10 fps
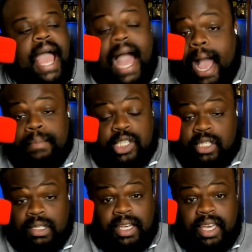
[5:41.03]
I'm just
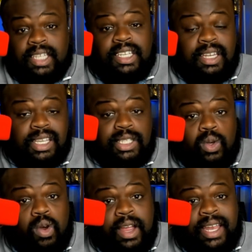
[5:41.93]
looking into this
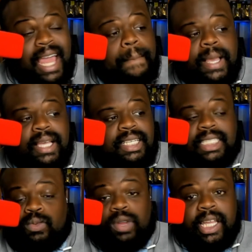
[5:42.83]
story, not because
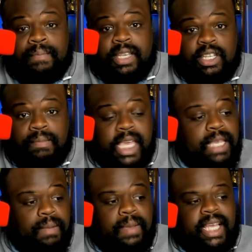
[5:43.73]
it's really Mr.
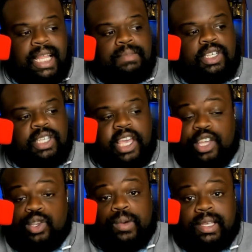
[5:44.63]
Beast, but because I'm just
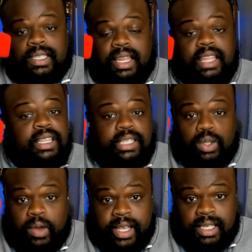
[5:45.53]
interested in the
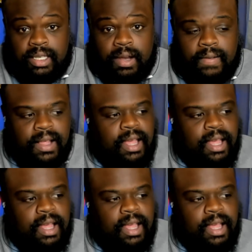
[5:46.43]
story itself.